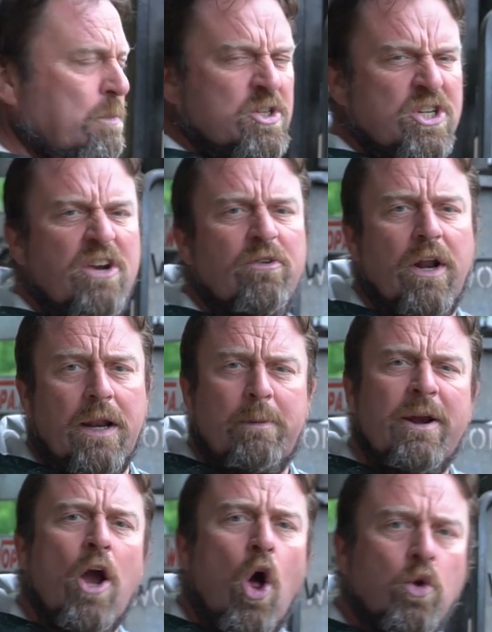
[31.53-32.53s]
machine, really,
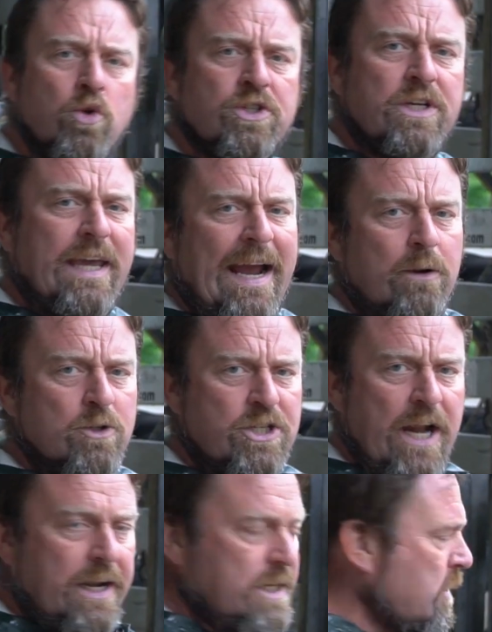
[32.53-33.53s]
but it holds the cow
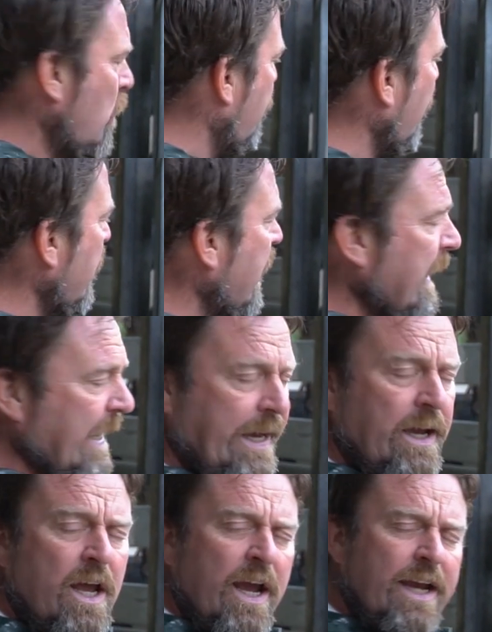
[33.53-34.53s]
steady. So for Lily,
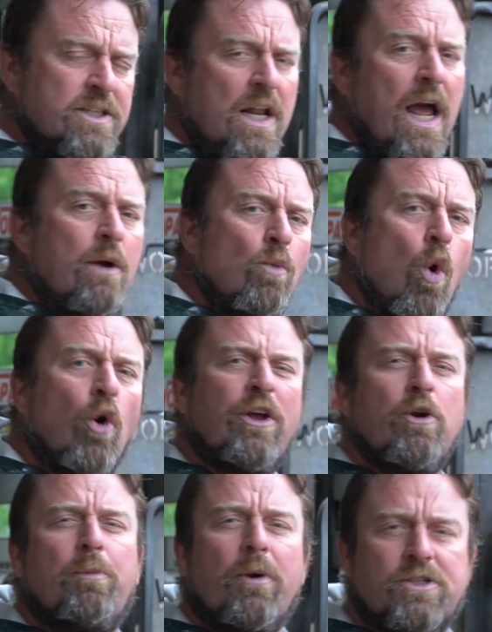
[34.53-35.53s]
it's like
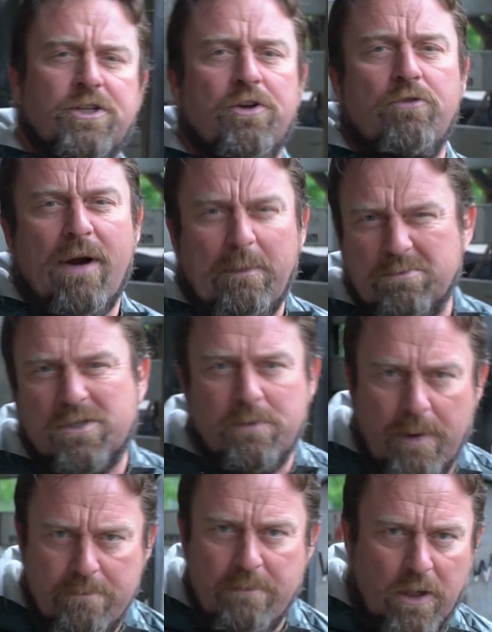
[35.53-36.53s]
walking up onto the ramp to
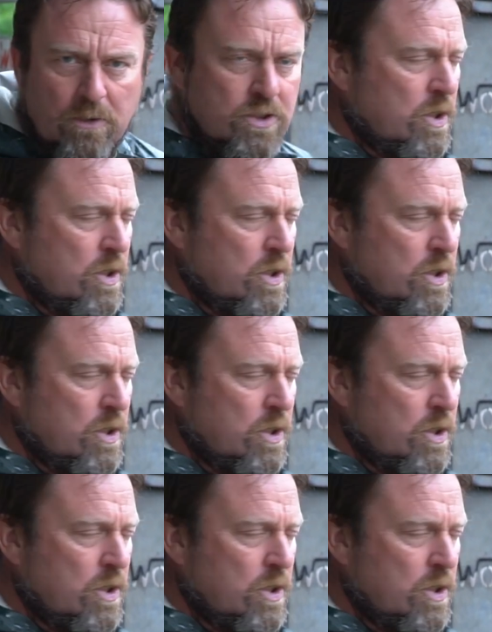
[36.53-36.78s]
be milked.